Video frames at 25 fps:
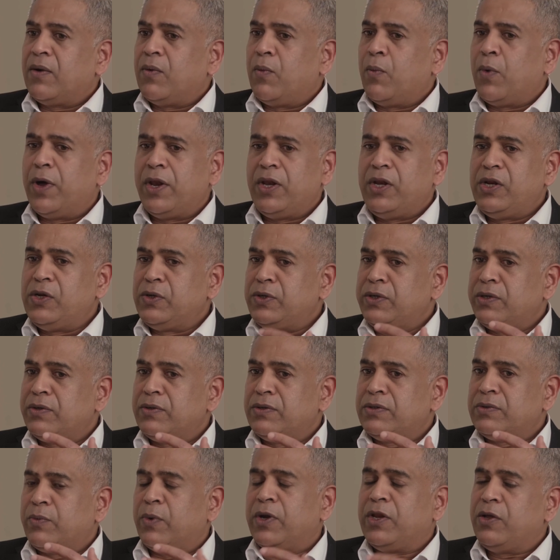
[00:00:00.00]
what do
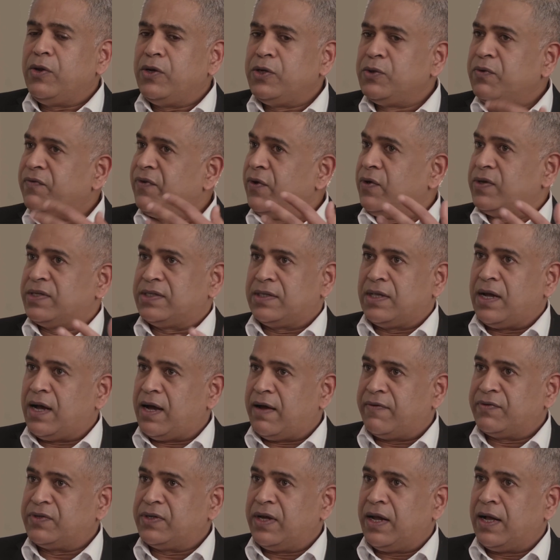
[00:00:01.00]
you do for your
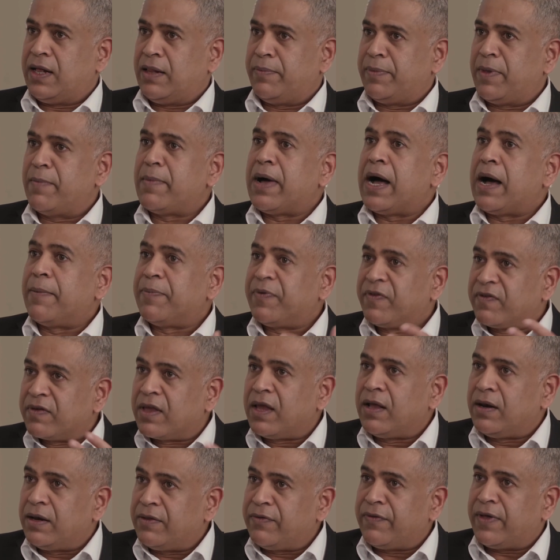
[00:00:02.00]
staff to help them
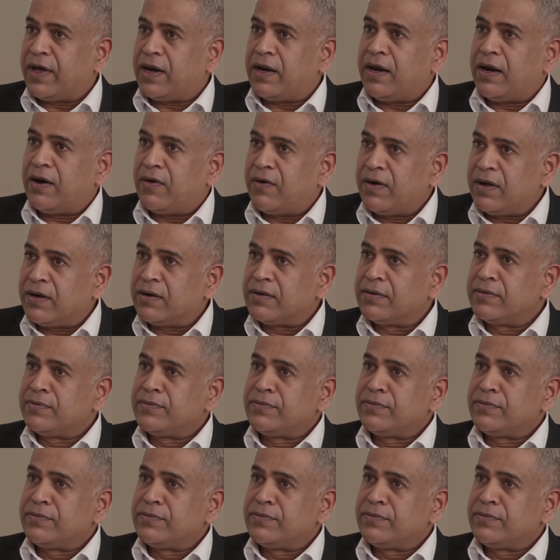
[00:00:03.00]
upskill in that area?